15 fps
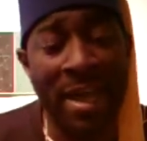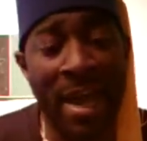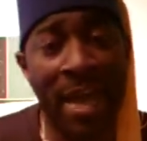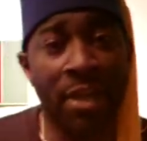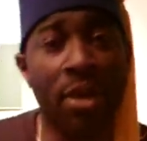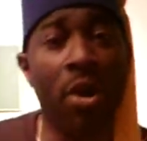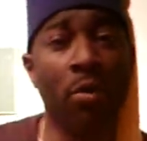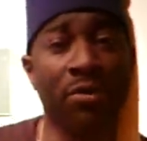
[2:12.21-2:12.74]

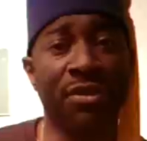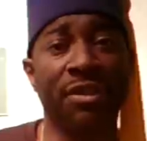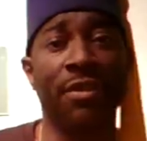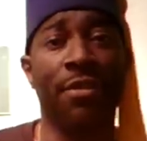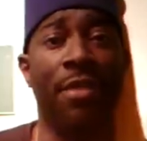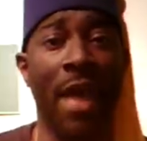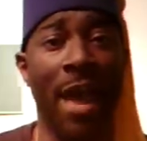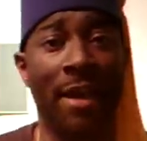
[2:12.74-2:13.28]
kind of goes
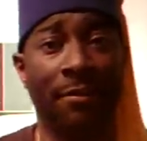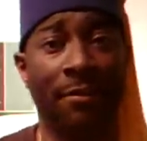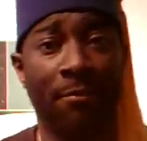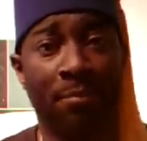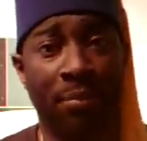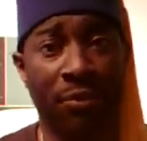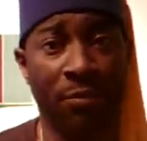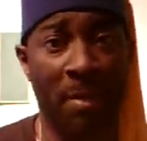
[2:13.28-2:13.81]
into
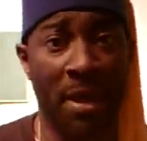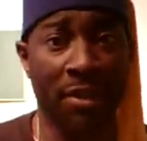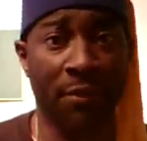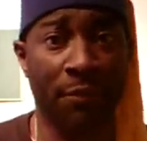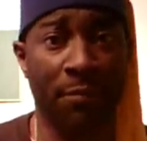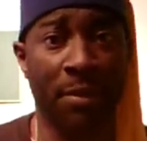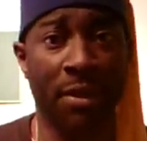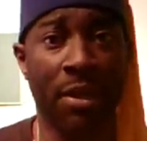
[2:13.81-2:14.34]
that
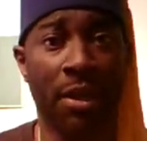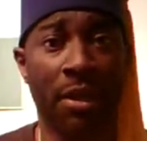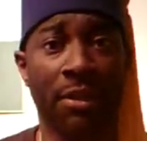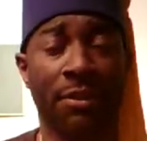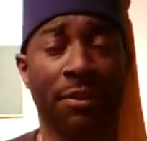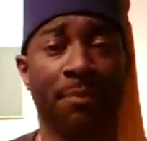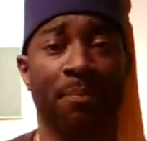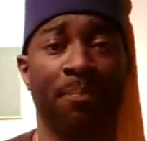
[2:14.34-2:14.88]
perspective
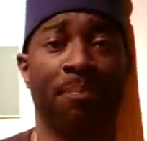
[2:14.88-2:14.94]
because,